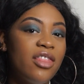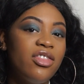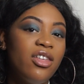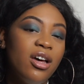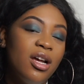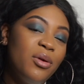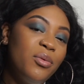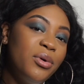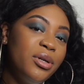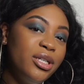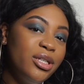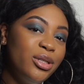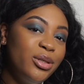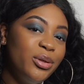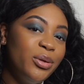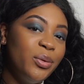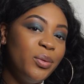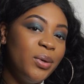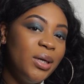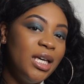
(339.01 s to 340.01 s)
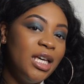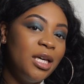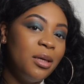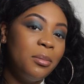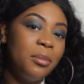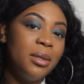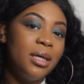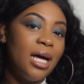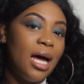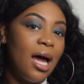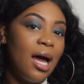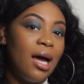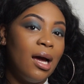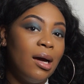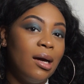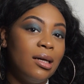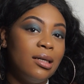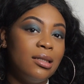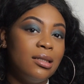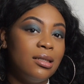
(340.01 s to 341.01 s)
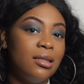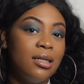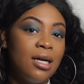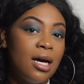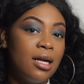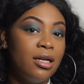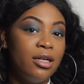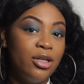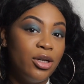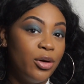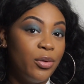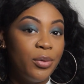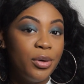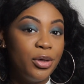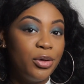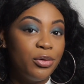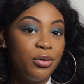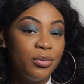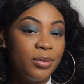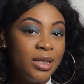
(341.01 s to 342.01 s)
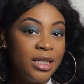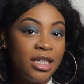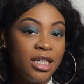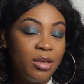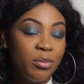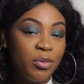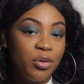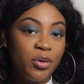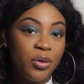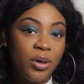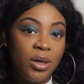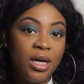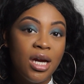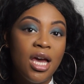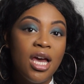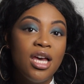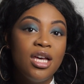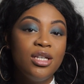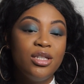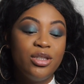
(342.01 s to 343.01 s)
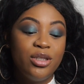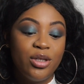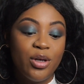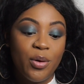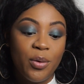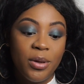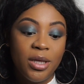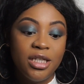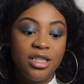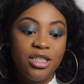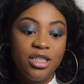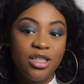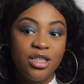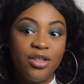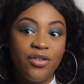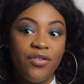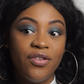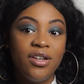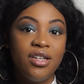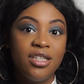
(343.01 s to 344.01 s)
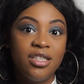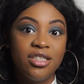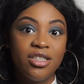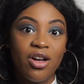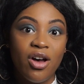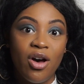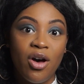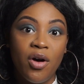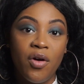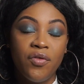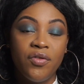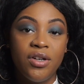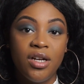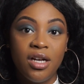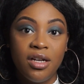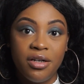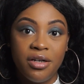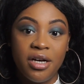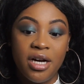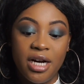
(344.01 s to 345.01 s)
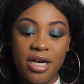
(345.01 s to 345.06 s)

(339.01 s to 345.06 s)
thought I wanted to do a wing, but I kind of don't want to do a wing anymore. So let's just finish off the under